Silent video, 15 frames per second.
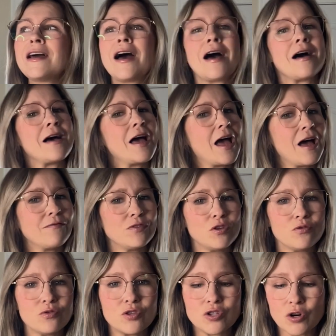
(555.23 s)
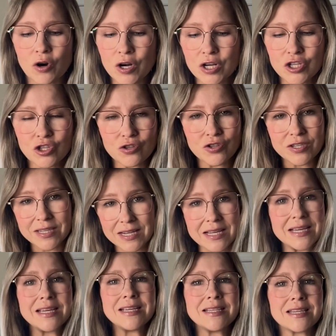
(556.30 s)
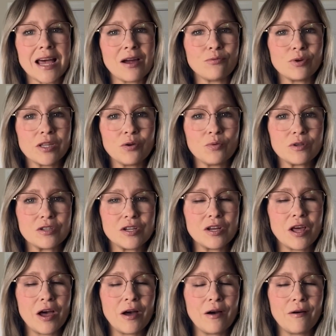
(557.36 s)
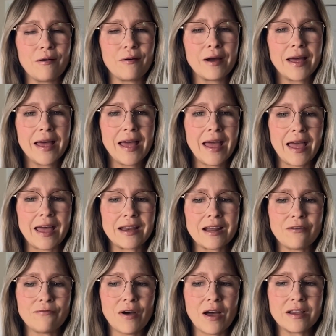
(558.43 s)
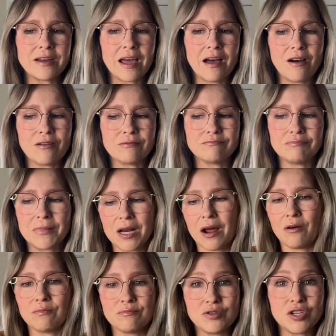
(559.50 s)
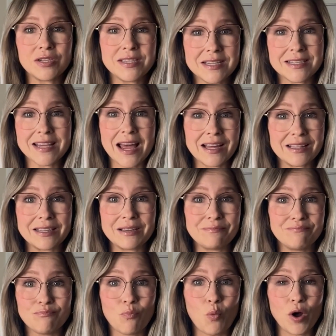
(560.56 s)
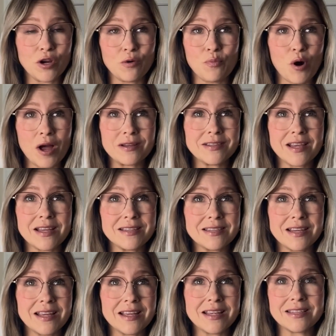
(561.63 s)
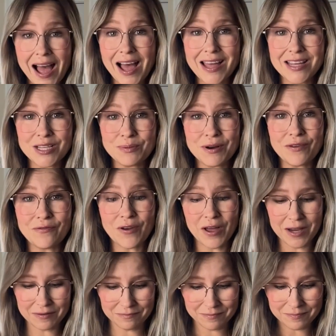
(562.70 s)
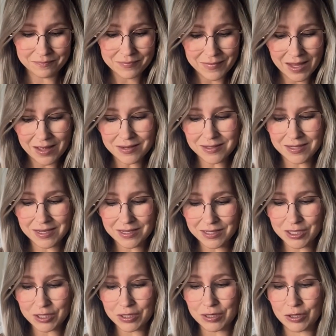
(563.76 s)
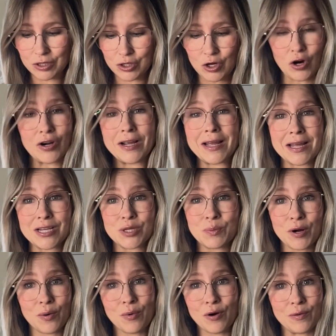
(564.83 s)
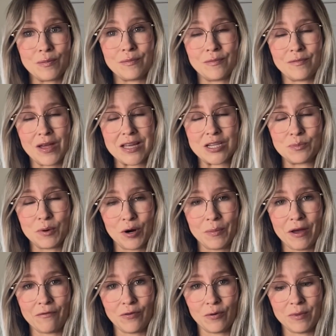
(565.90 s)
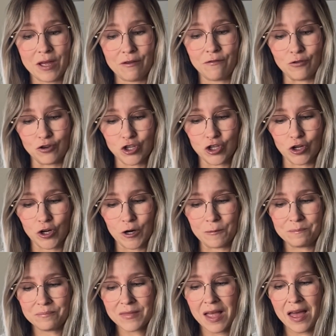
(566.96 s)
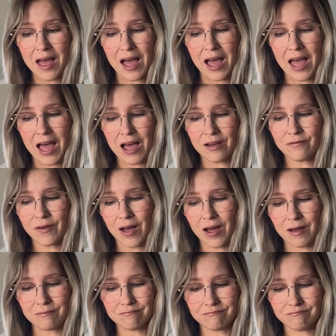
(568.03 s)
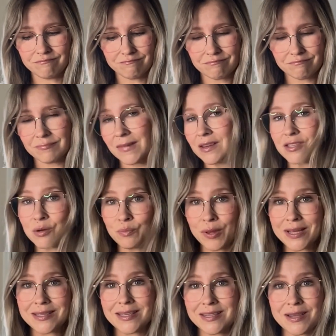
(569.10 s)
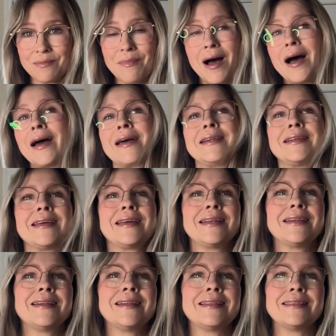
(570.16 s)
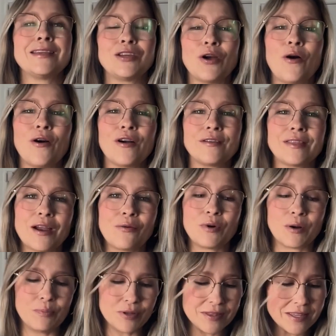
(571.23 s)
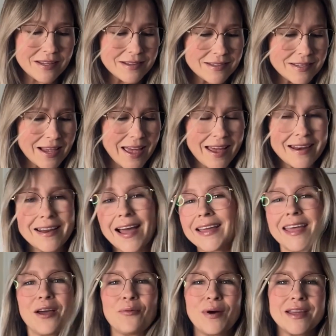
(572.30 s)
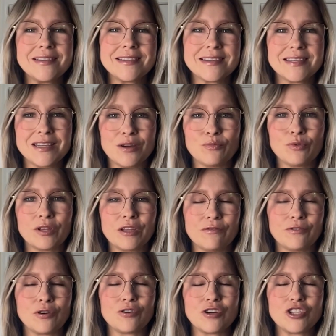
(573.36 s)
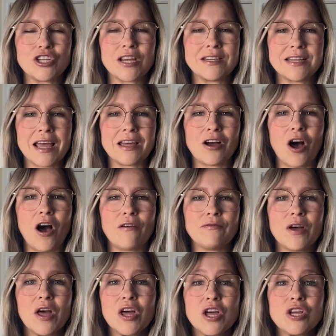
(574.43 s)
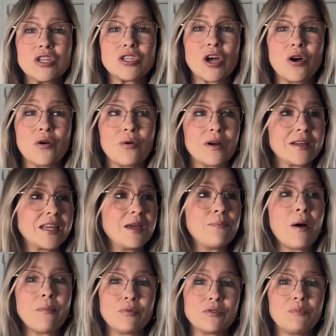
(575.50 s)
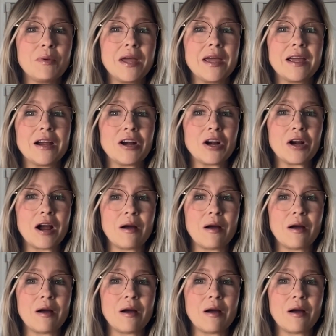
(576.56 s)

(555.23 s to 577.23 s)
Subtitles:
Have you started your seeds? I really want to know, and I find out, you know, just exactly what your process is. It's been a fun seeds starting experiment for me, for sure. I have some places in mind in the yard that I want to put these, and I can't wait to see them really flourish and take off. So keep up with me here.